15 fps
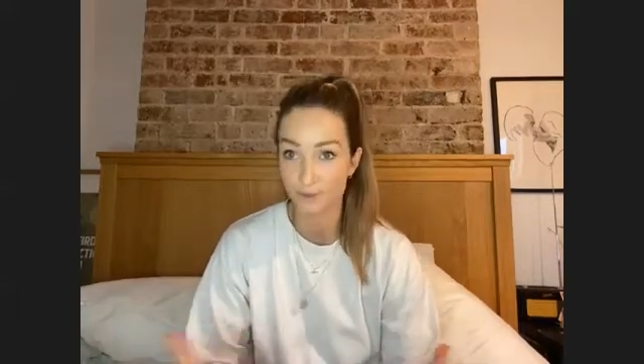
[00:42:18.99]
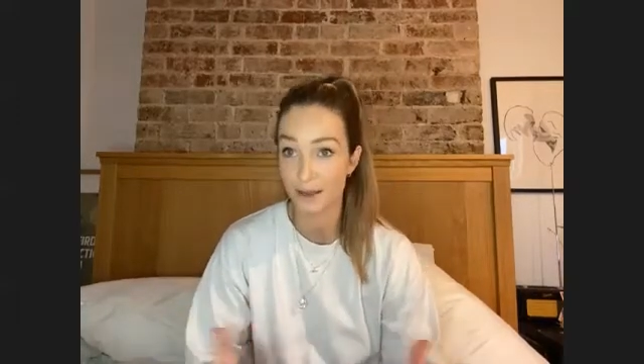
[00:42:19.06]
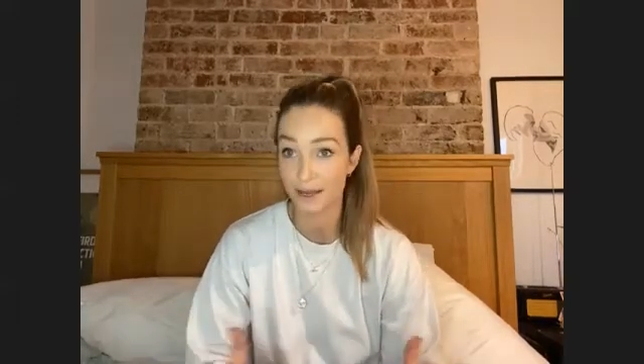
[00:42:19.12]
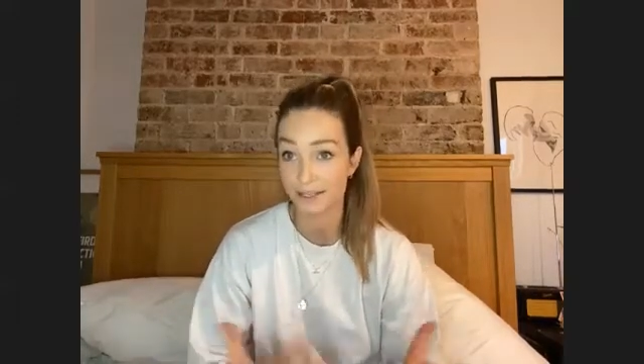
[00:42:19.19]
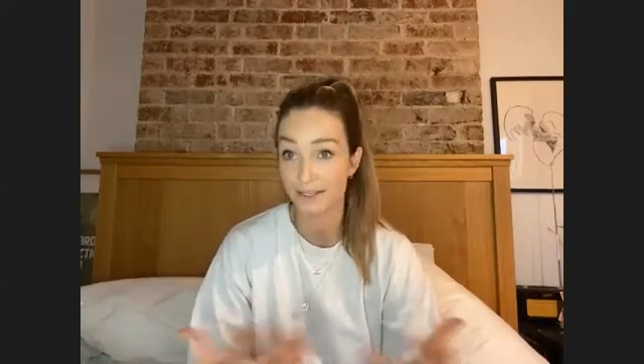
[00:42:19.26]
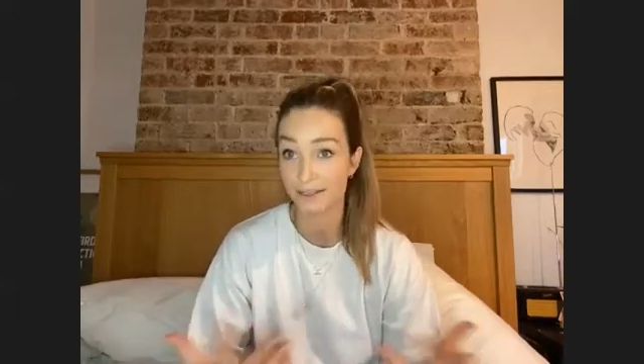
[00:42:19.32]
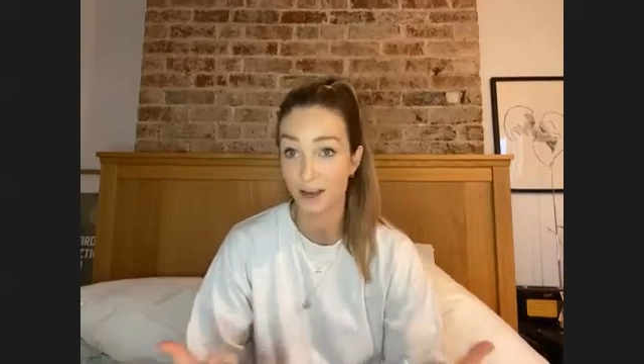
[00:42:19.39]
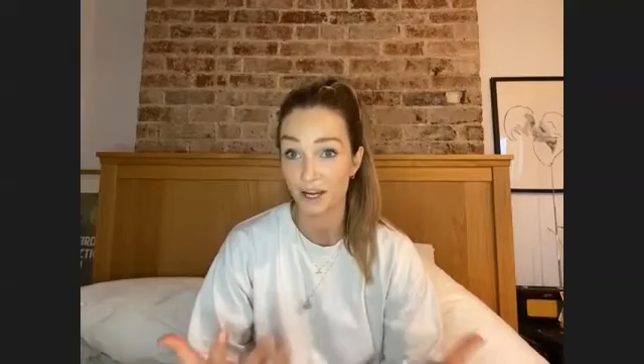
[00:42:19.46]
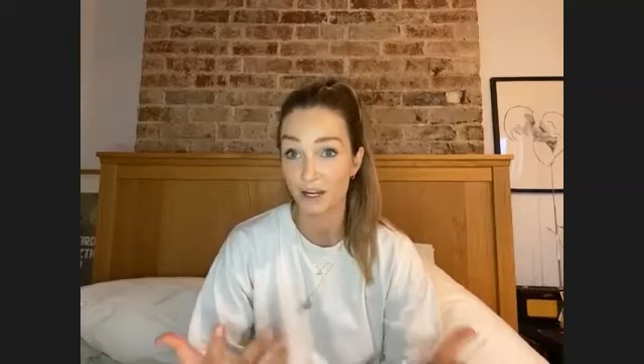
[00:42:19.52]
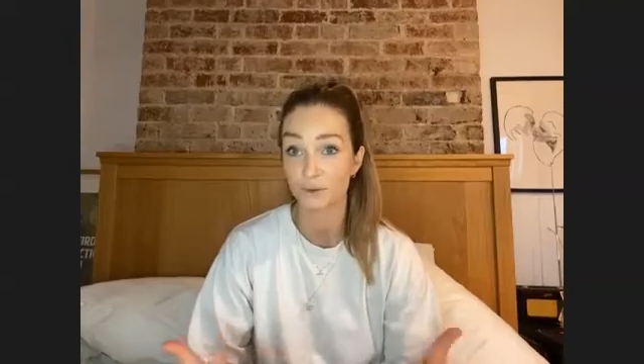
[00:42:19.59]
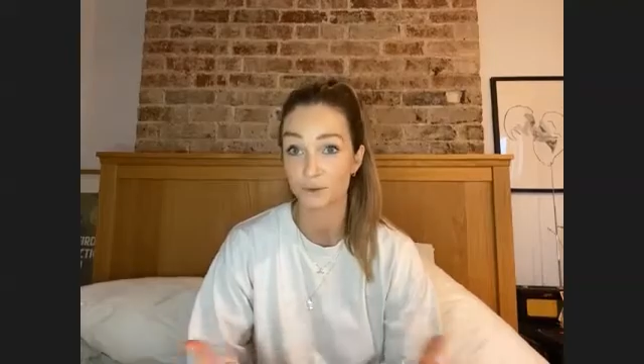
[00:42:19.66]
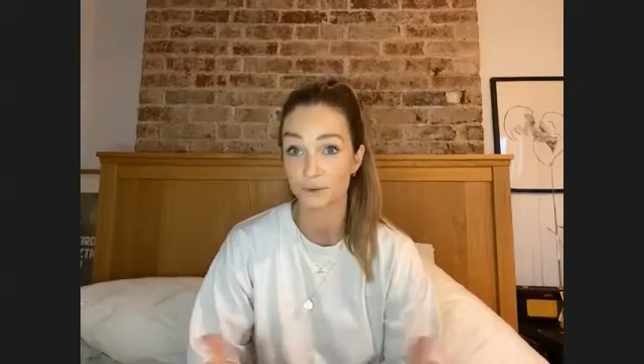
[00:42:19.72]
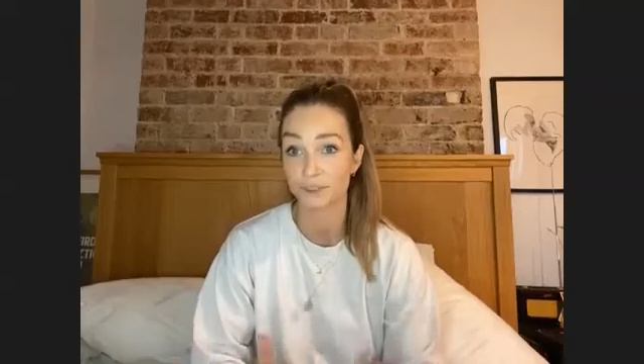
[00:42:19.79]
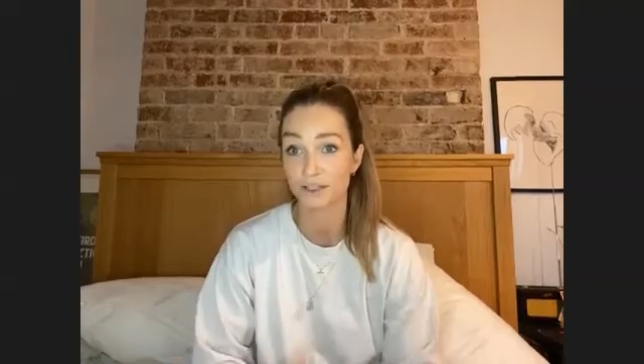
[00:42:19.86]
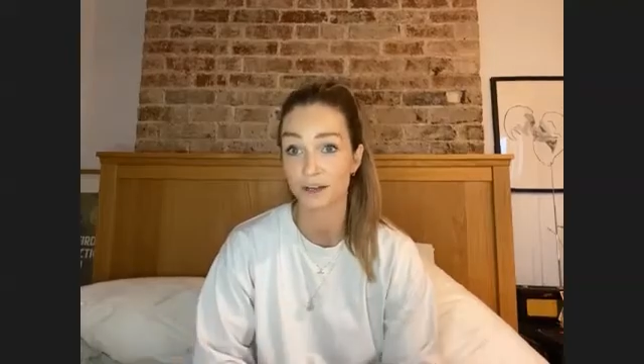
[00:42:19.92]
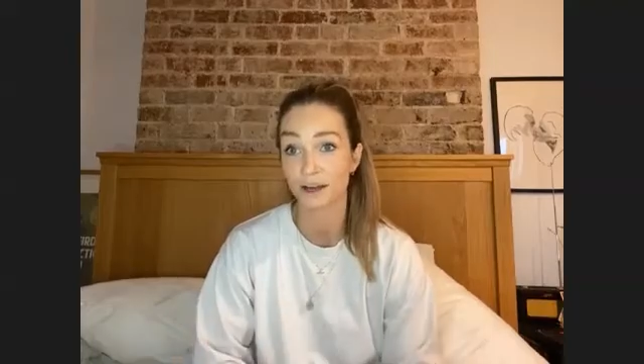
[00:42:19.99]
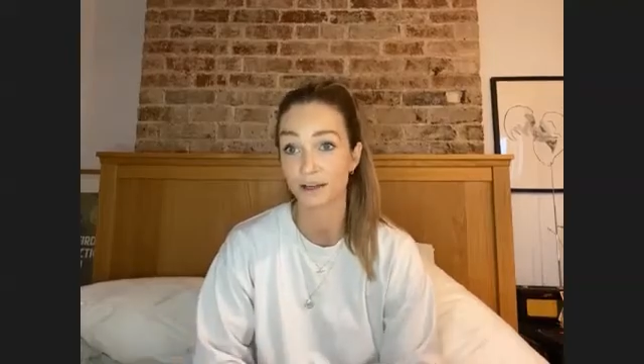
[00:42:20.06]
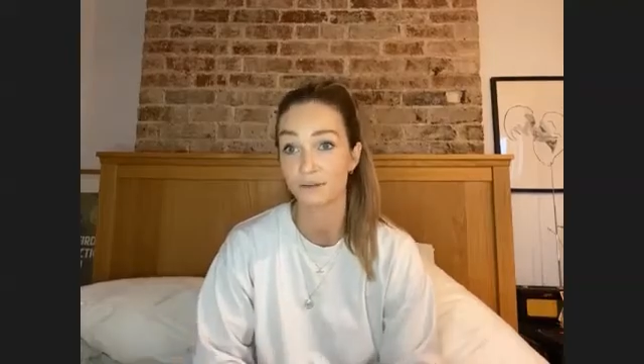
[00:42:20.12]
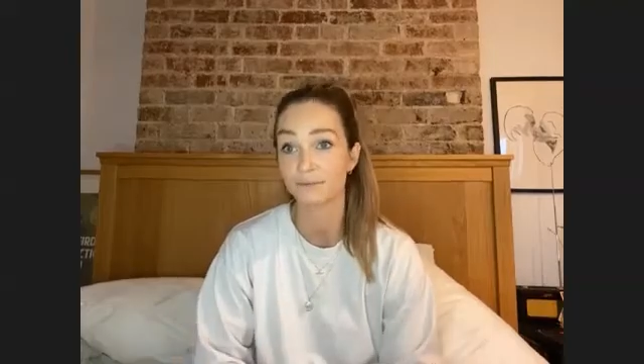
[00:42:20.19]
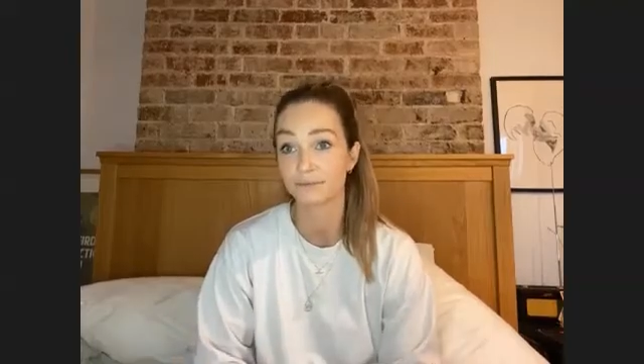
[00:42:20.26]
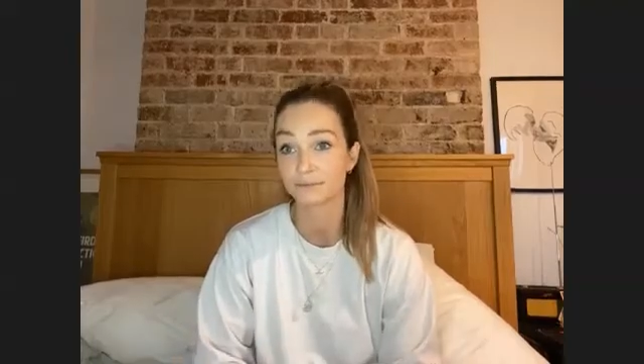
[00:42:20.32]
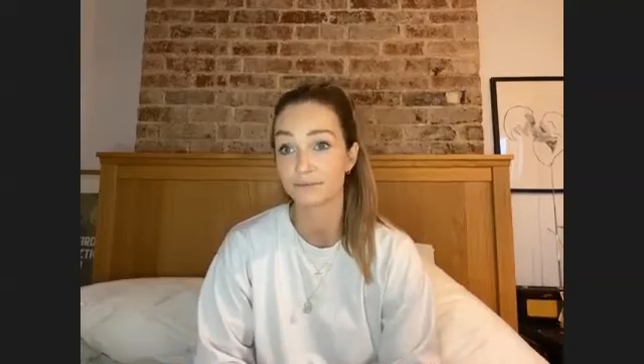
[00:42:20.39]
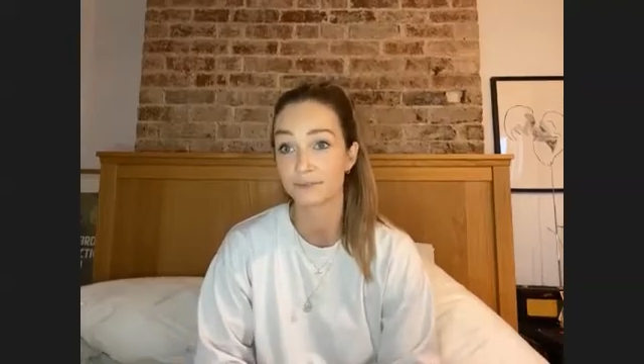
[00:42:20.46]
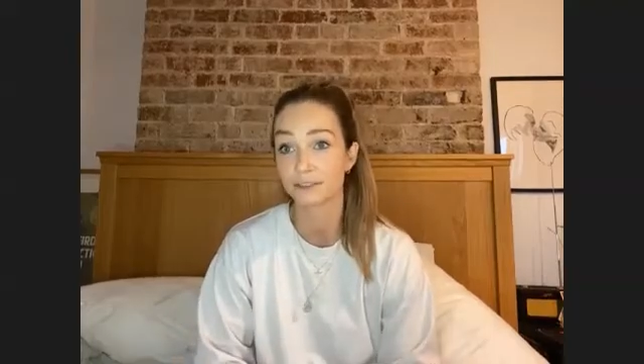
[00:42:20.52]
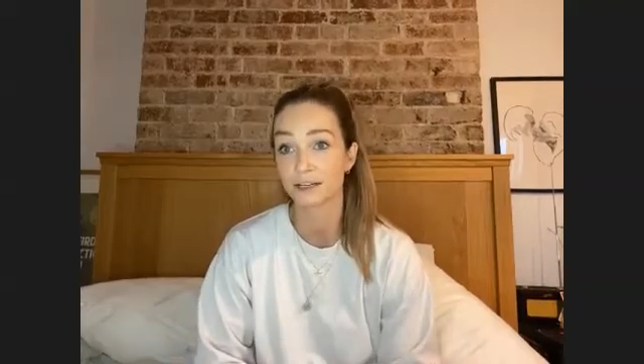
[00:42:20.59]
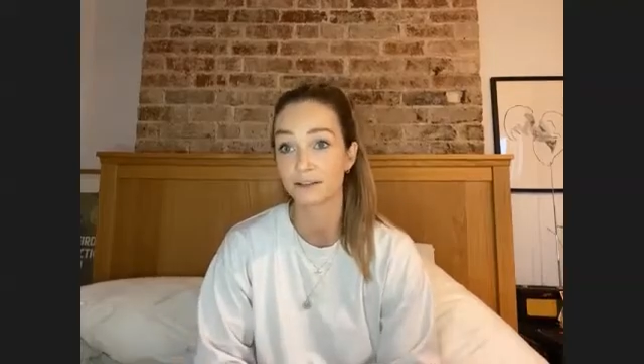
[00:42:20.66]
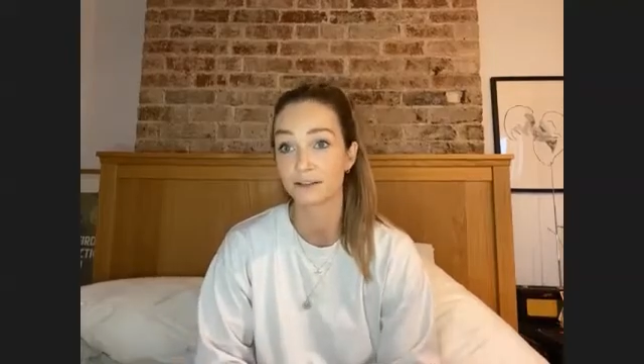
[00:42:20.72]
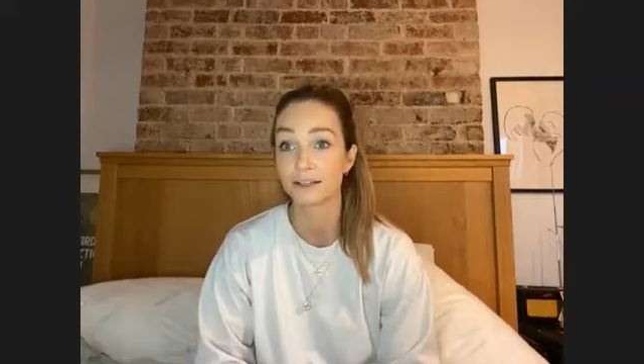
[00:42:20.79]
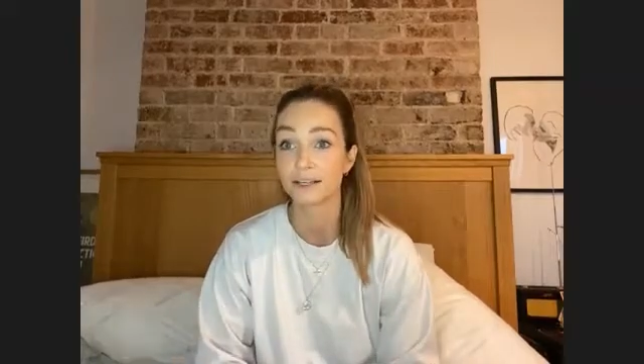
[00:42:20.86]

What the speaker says: best side all the time, you know.